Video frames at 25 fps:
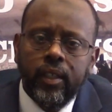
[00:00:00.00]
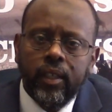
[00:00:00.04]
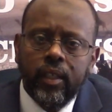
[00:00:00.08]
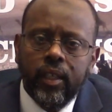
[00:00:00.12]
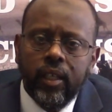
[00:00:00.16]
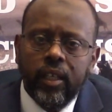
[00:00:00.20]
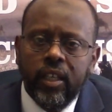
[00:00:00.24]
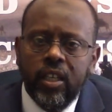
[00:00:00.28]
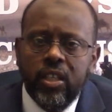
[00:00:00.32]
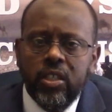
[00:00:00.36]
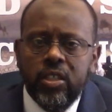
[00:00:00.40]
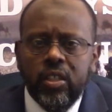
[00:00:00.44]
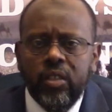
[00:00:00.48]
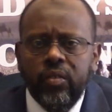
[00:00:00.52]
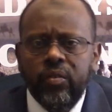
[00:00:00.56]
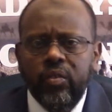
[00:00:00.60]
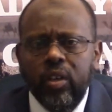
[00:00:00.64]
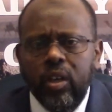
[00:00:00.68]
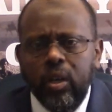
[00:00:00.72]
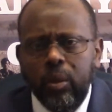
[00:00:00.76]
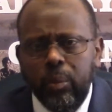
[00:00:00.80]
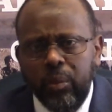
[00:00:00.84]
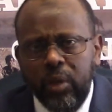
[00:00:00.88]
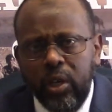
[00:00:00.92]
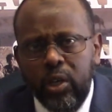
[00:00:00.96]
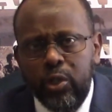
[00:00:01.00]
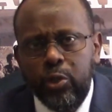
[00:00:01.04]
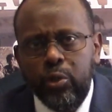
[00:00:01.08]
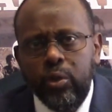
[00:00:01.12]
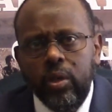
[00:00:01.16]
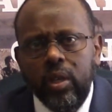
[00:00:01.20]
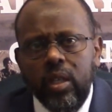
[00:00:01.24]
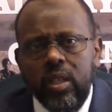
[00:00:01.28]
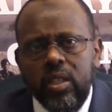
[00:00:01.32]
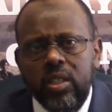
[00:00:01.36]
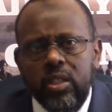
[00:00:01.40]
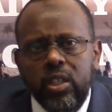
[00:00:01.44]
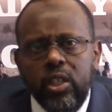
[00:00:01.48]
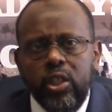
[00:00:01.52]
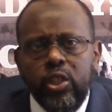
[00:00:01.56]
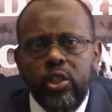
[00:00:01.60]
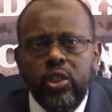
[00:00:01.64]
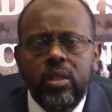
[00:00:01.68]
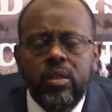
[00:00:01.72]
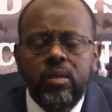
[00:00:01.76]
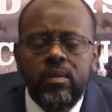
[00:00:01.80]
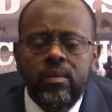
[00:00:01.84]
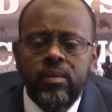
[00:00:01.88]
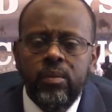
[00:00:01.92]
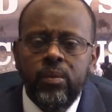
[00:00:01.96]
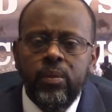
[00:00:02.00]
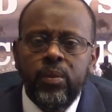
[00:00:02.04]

against Afar marginalization,